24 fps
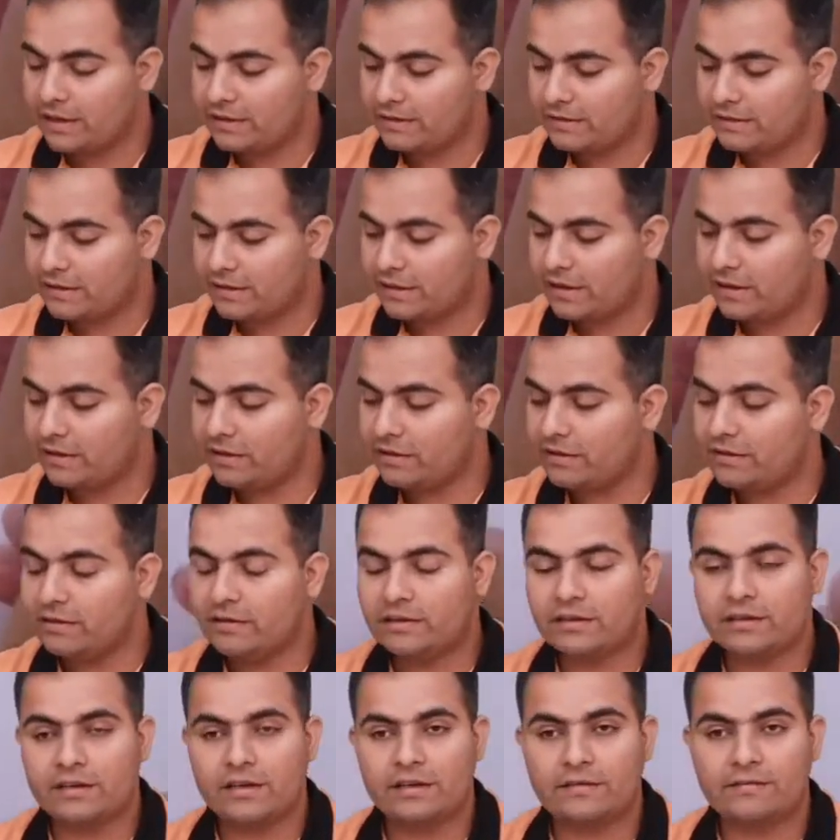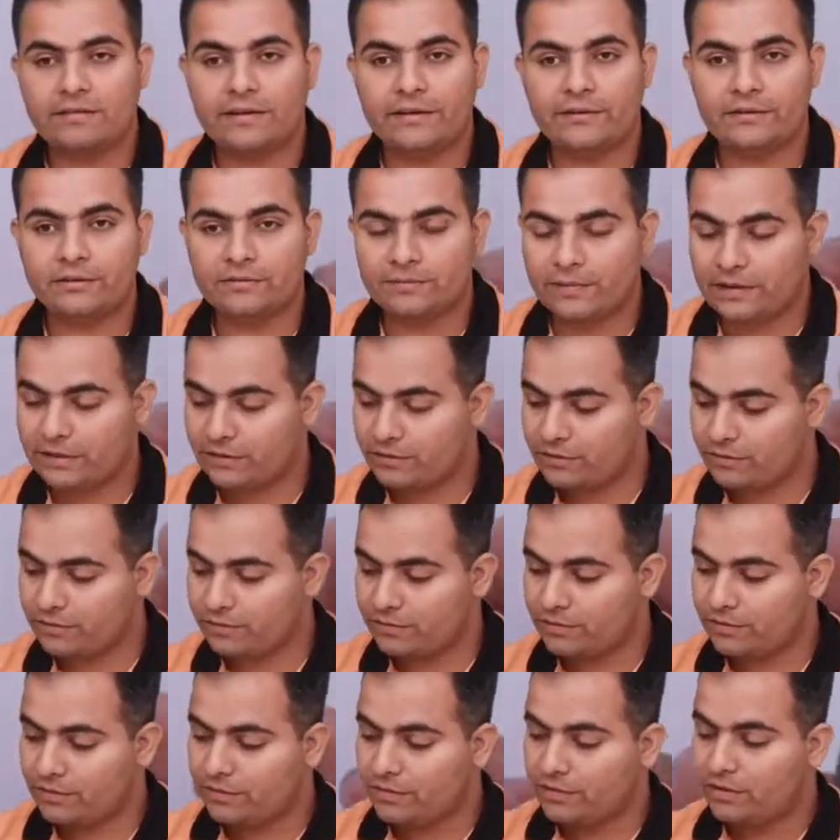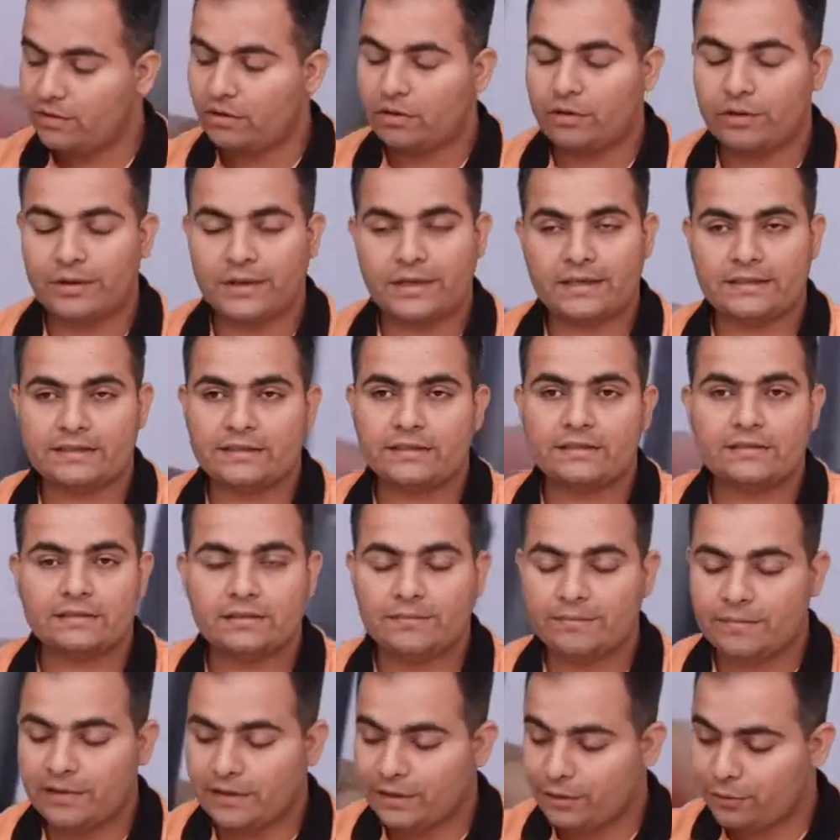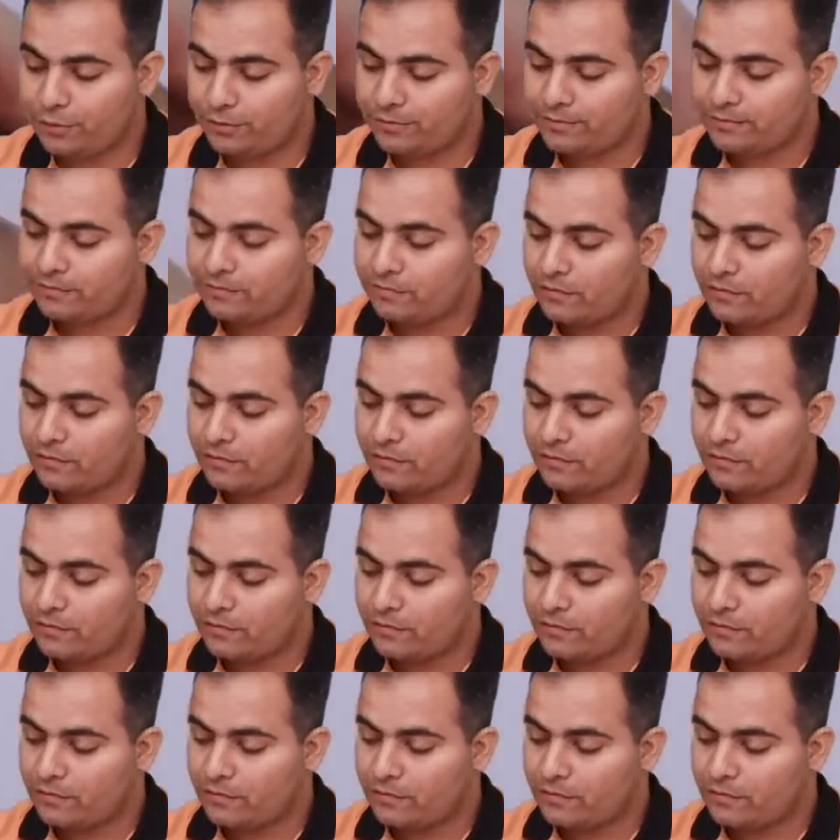and second k value is minus 2, or you can say simply 2.